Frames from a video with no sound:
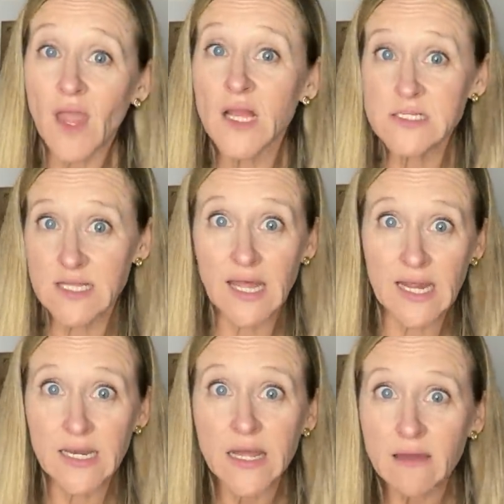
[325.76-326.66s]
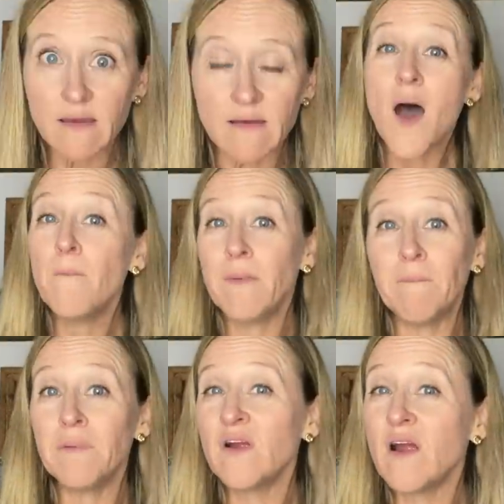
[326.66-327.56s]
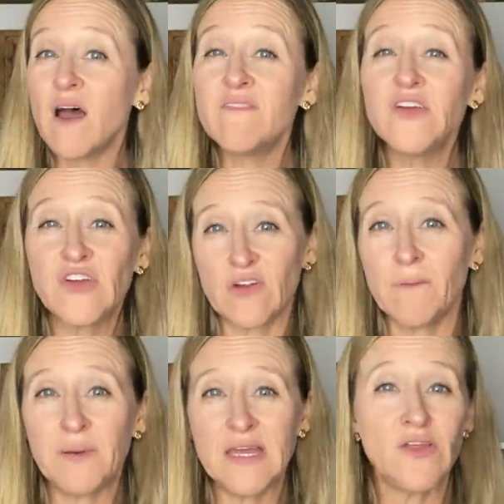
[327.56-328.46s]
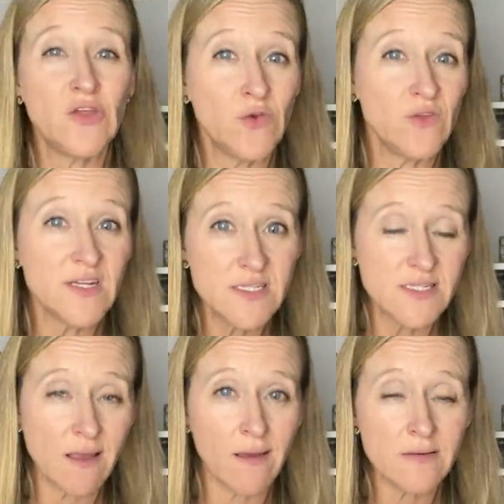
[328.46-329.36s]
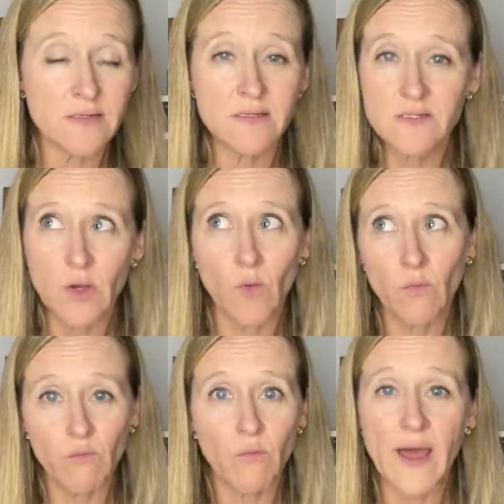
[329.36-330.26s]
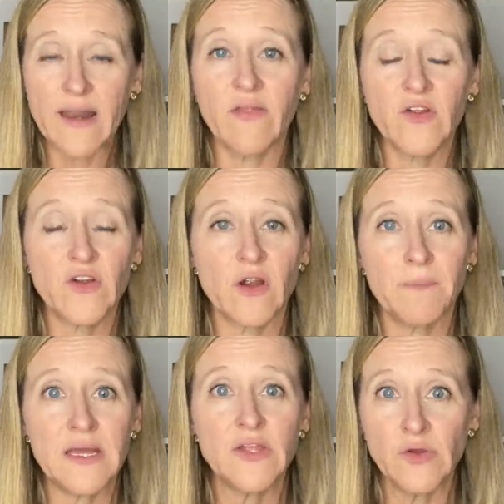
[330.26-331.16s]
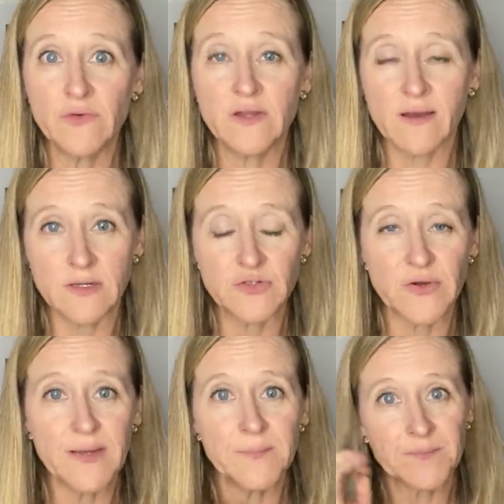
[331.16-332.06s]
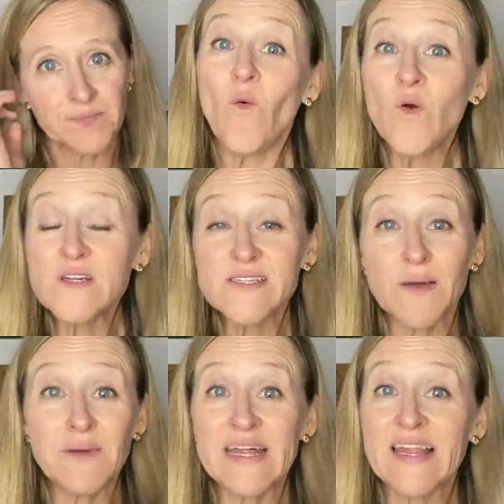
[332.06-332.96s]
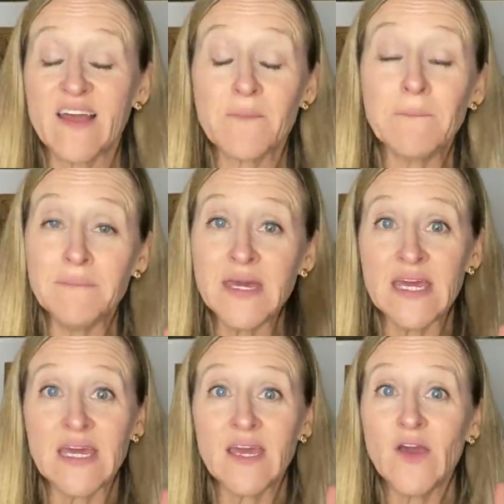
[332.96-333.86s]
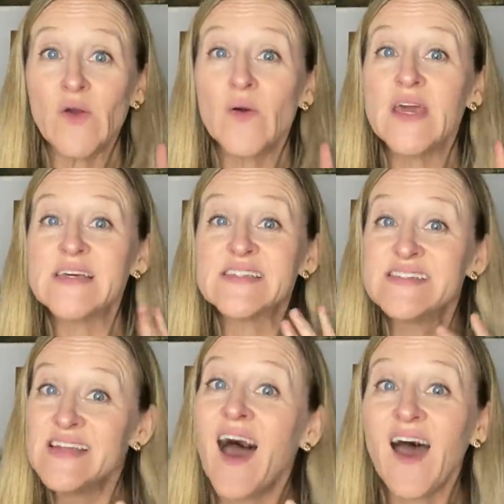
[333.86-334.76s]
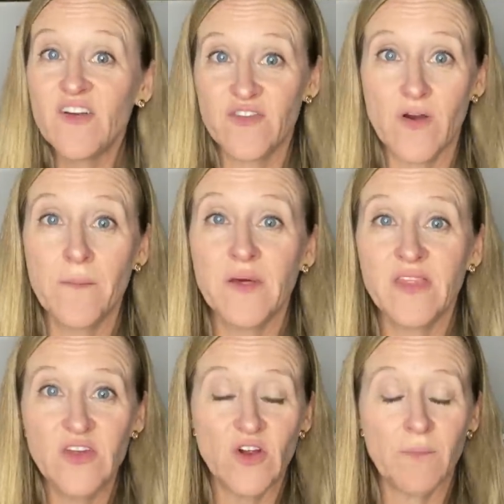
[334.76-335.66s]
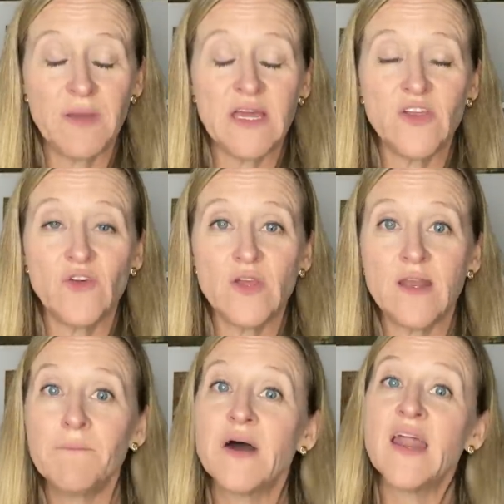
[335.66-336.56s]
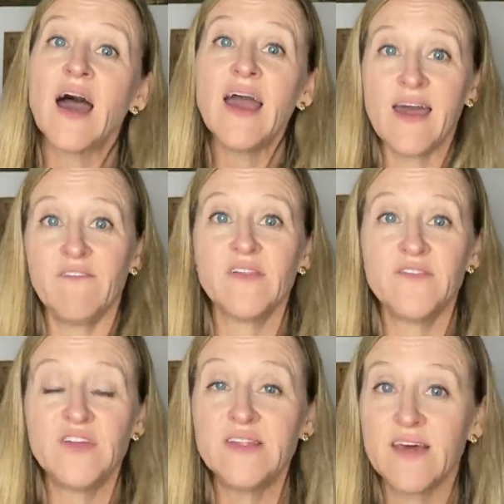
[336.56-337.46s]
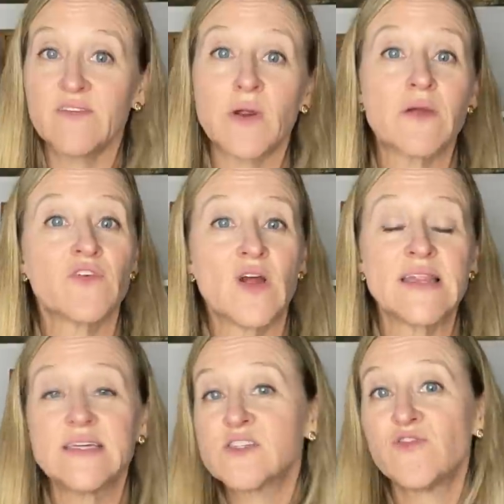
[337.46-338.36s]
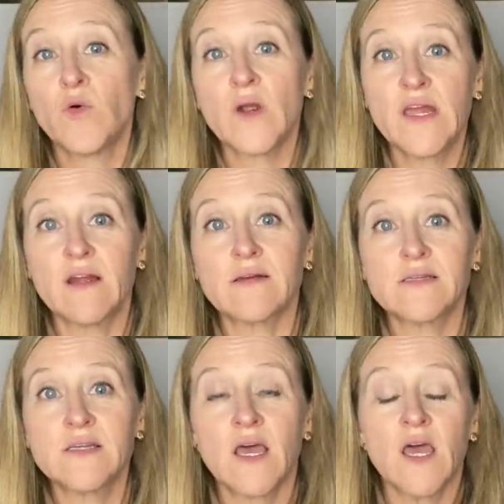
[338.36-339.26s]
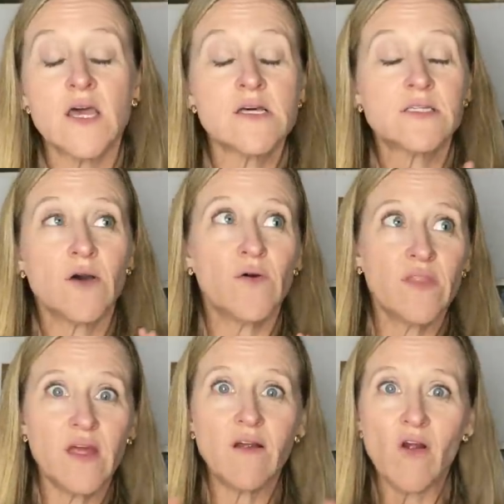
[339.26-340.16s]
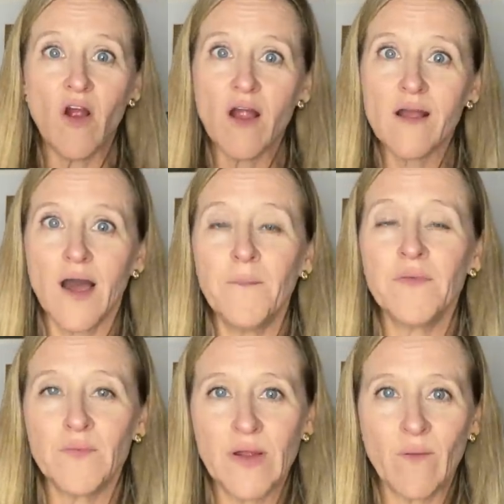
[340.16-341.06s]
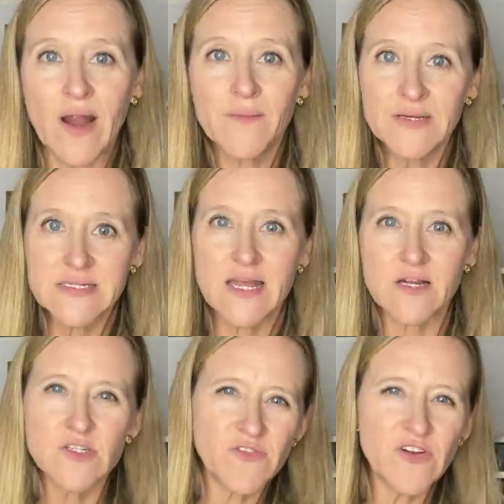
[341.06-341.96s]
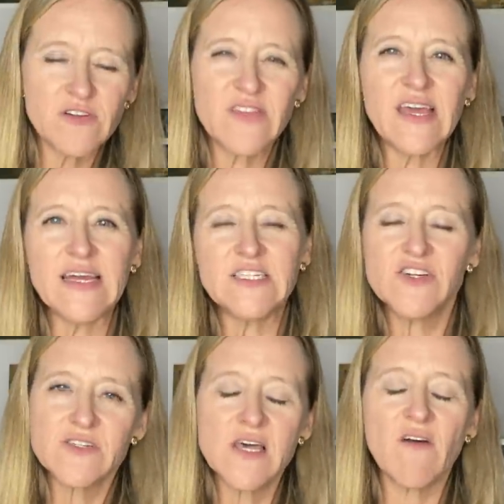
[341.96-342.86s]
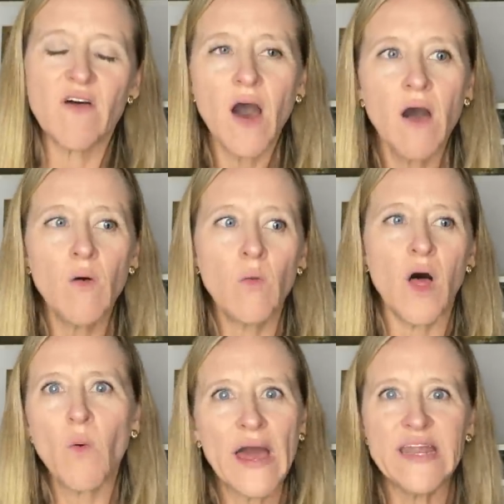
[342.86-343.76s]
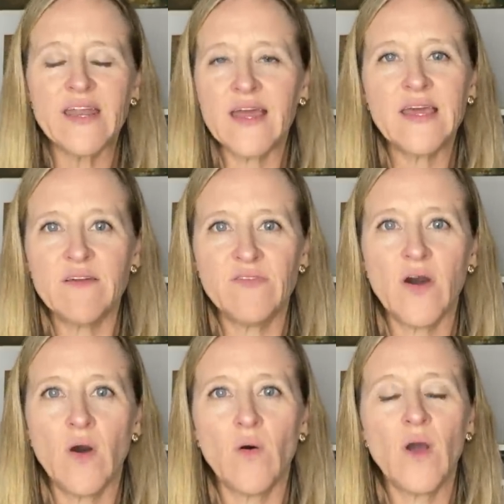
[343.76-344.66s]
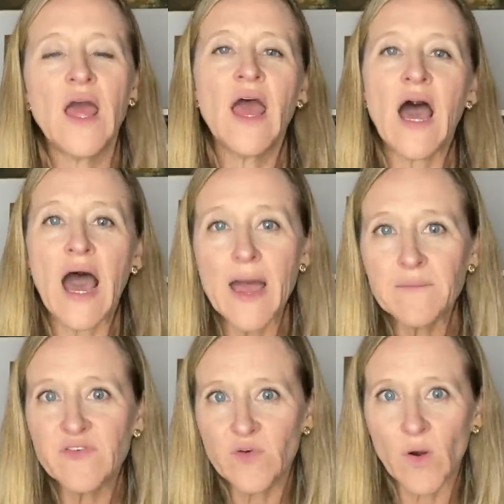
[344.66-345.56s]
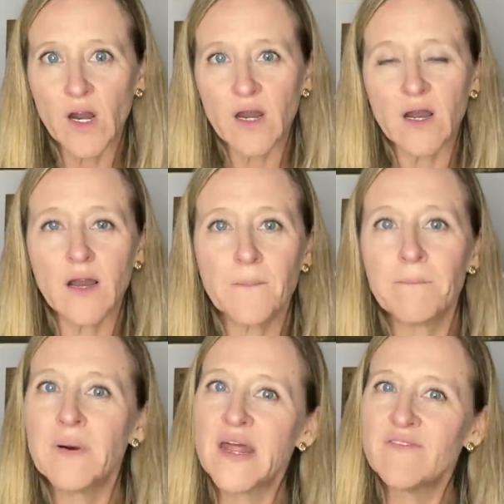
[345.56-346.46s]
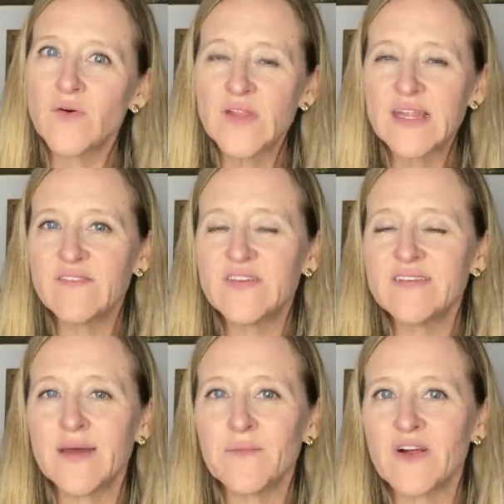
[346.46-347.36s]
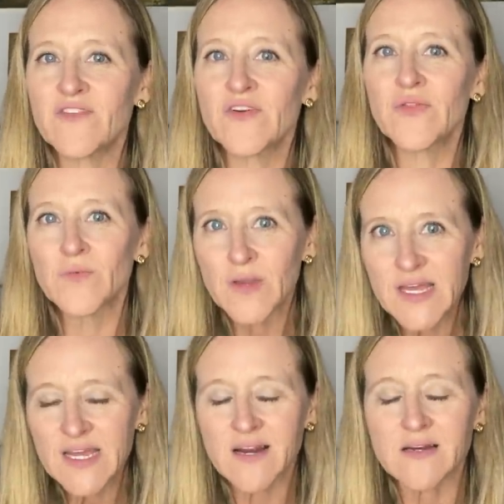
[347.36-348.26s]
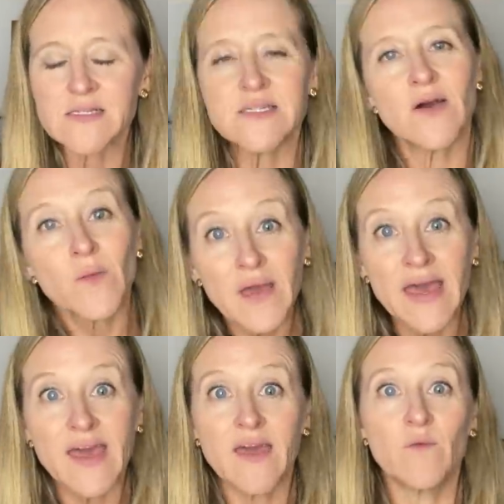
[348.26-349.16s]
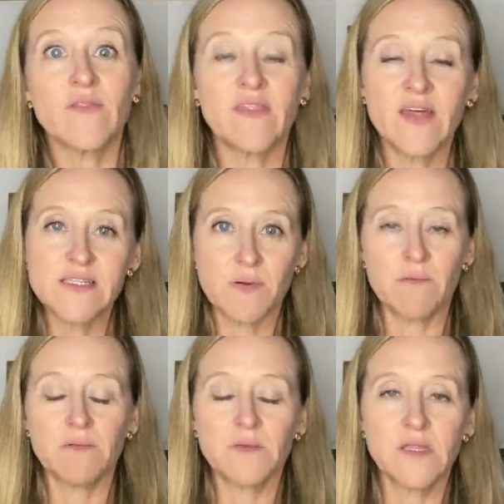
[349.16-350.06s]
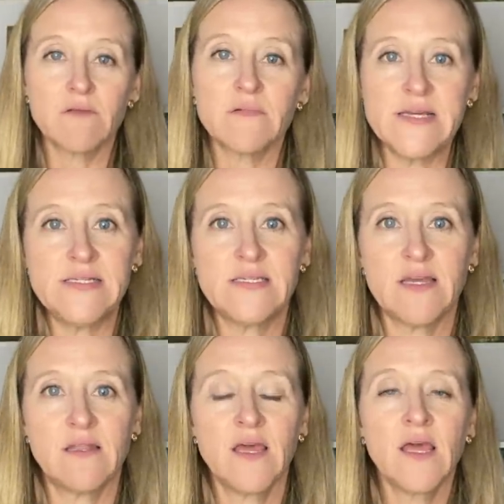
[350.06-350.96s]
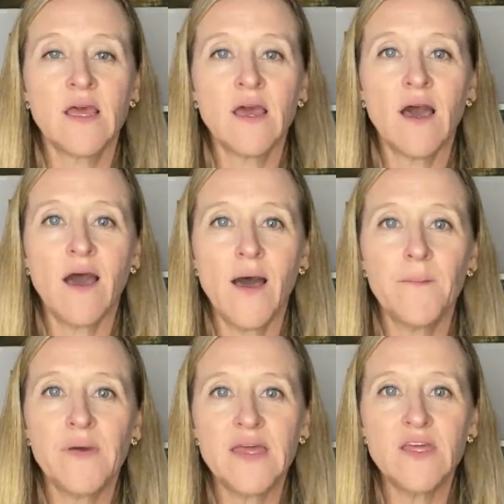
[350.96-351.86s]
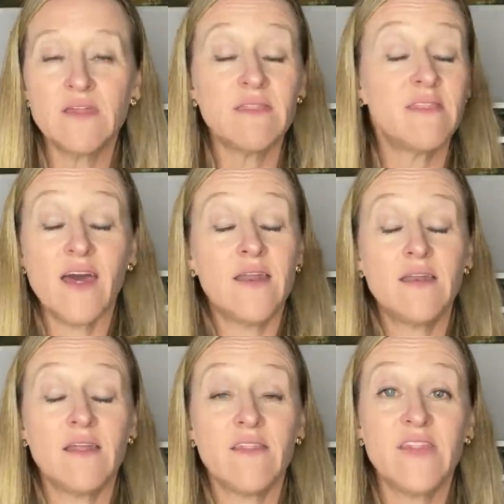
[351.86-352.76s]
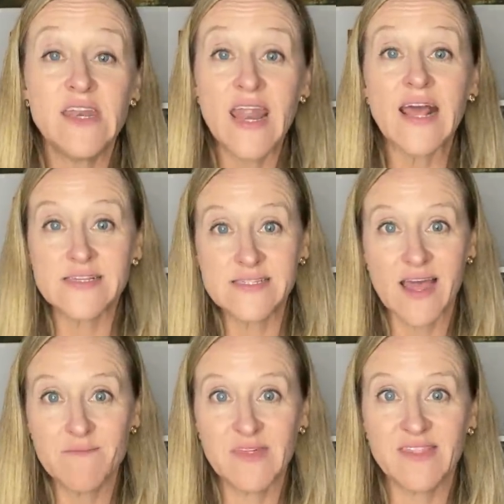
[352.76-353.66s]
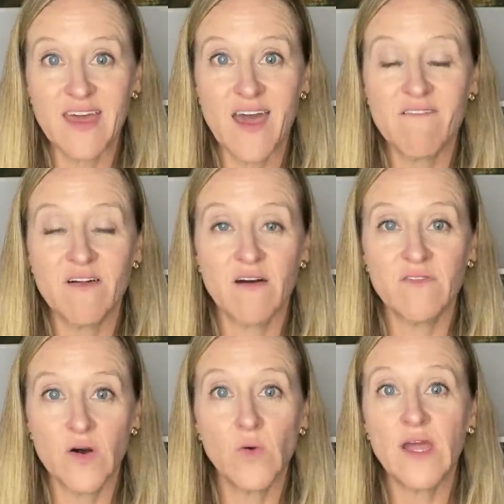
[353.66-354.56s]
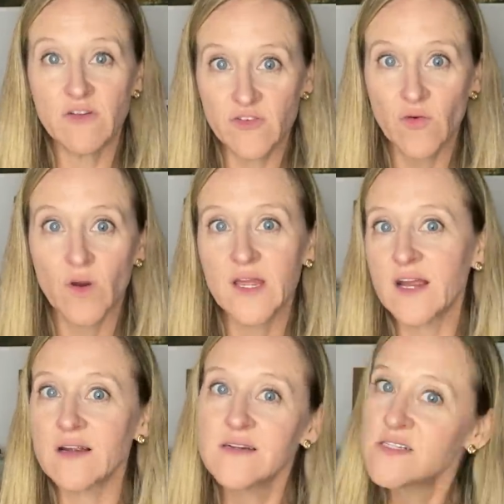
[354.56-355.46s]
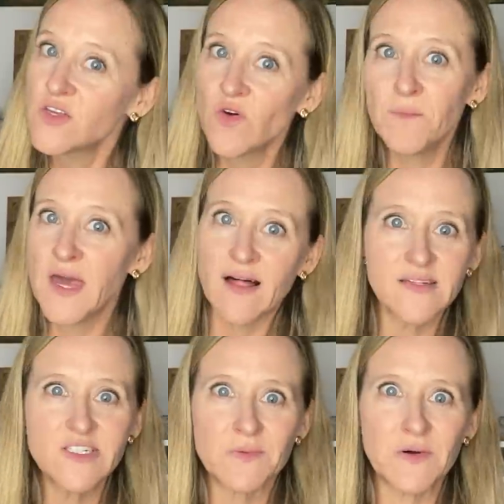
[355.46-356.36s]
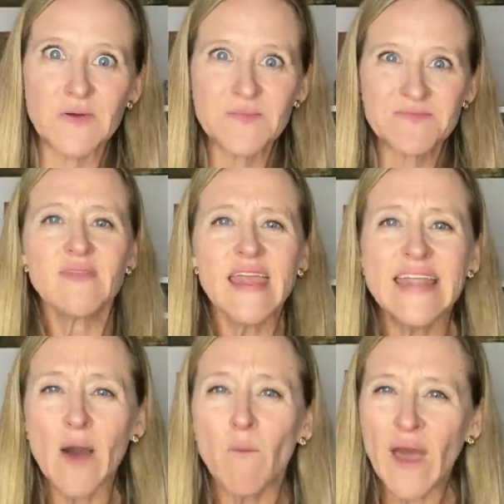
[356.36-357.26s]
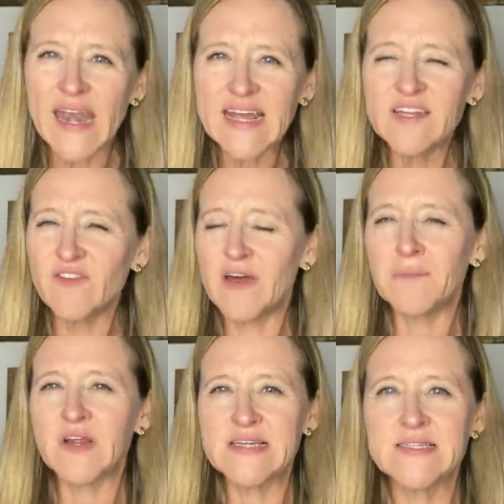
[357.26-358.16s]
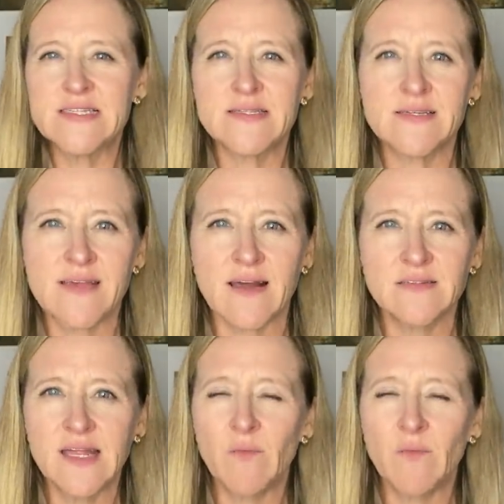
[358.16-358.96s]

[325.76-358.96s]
Icelandic, a member of a European Union state, so another European Union country, or somebody like me who is not from the European Union, but I have lived in Denmark for at least four years. So there are a couple of requirements there. So if you're thinking to yourself, oh, well, why didn't I get a vote? I'm a foreigner, but I've only lived in Denmark for three years. Okay, well then that's probably the reason um, then the next time that they have a vote in four years, you'll be eligible. Now, when in November is this exactly?